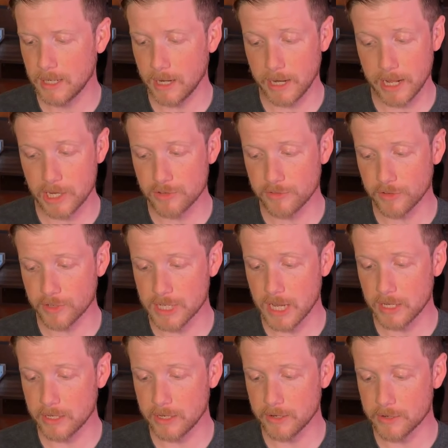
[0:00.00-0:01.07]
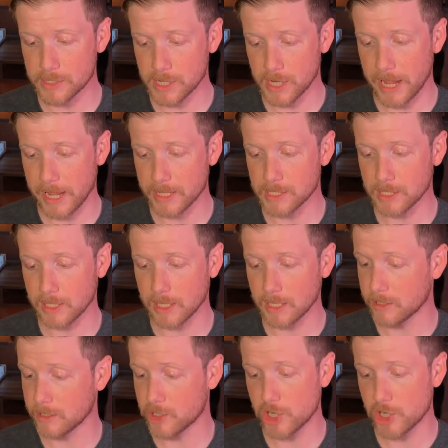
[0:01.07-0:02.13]
and aged for 10 years in a
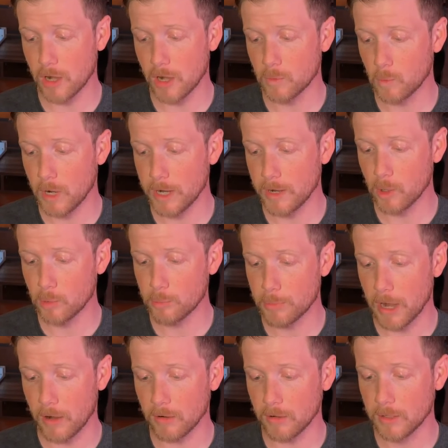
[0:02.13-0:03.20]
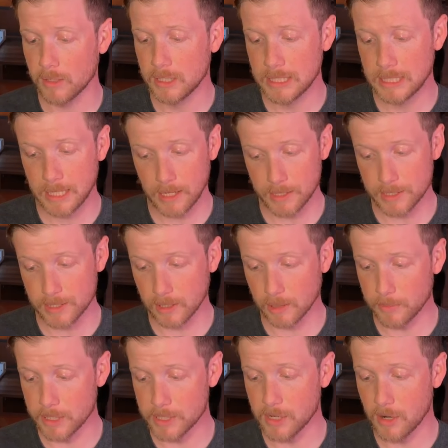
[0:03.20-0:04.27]
hand-selected charred white oak barrel until it
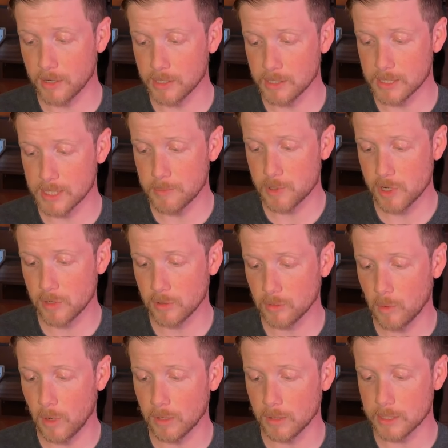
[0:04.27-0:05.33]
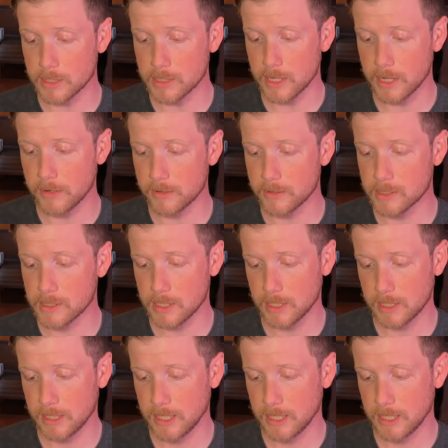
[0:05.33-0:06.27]
meets our exceptional quality standards.